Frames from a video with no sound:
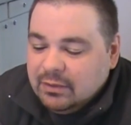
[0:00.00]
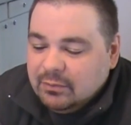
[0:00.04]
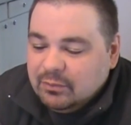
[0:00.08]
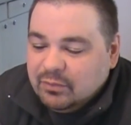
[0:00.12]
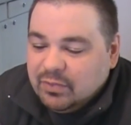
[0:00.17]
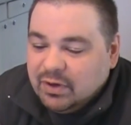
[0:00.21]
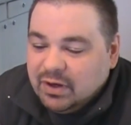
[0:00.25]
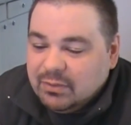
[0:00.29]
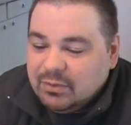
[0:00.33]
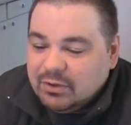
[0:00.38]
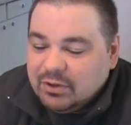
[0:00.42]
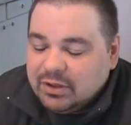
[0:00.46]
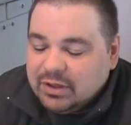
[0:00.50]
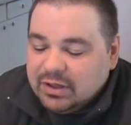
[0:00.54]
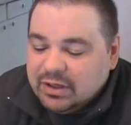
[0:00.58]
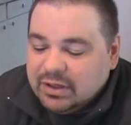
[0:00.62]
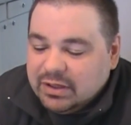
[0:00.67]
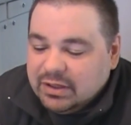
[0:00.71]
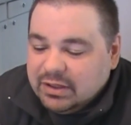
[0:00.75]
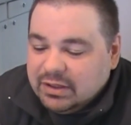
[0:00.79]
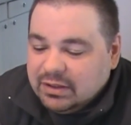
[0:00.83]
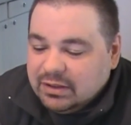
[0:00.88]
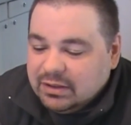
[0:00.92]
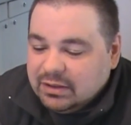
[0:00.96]

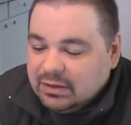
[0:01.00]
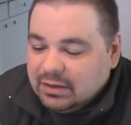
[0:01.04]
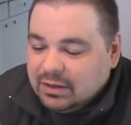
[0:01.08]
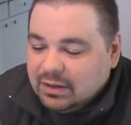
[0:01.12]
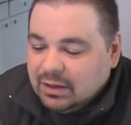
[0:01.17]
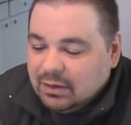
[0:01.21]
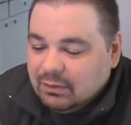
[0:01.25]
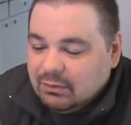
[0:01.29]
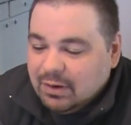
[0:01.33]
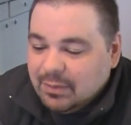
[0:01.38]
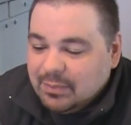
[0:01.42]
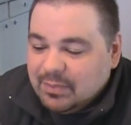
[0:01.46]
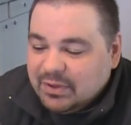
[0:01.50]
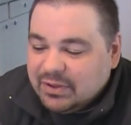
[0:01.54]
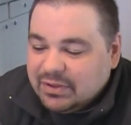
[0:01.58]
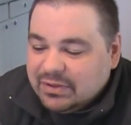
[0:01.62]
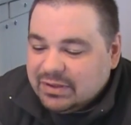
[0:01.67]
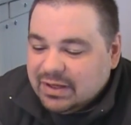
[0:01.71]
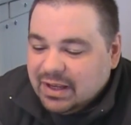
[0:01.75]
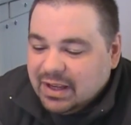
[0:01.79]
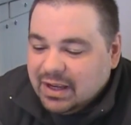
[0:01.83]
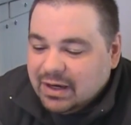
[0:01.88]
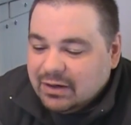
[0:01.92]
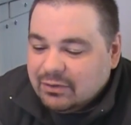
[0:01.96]
Primary weapon
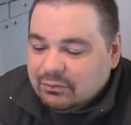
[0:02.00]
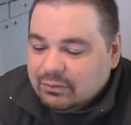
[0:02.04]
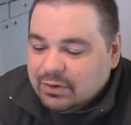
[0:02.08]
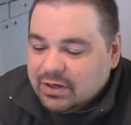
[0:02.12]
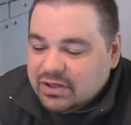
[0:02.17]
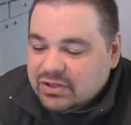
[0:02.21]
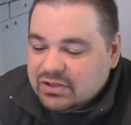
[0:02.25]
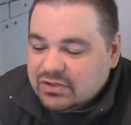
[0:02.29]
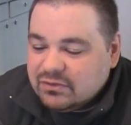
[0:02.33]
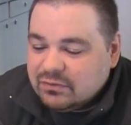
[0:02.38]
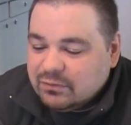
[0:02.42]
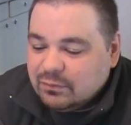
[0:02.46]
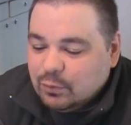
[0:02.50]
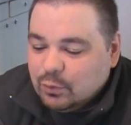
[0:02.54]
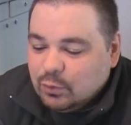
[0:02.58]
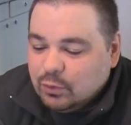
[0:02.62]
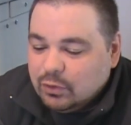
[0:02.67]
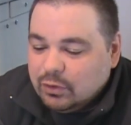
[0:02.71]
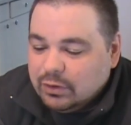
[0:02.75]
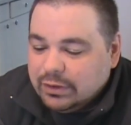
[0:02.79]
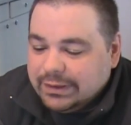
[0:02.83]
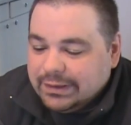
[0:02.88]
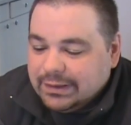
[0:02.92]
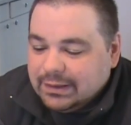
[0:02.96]
attack ranged
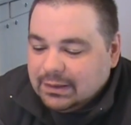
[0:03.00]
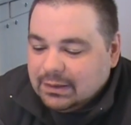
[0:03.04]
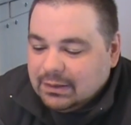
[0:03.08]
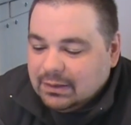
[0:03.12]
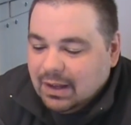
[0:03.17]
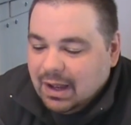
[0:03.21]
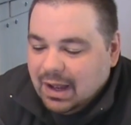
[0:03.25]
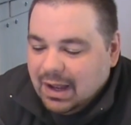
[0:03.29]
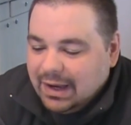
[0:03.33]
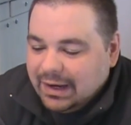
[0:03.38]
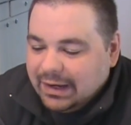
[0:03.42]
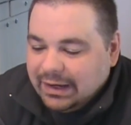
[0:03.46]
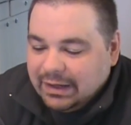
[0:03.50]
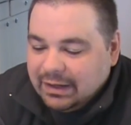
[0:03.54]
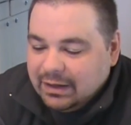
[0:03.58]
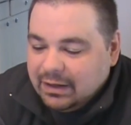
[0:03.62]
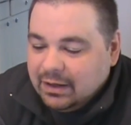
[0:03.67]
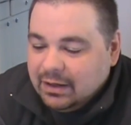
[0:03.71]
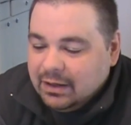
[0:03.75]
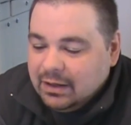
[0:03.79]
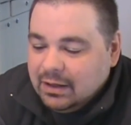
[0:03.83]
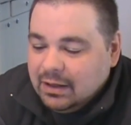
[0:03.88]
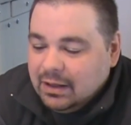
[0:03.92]
4 in a line.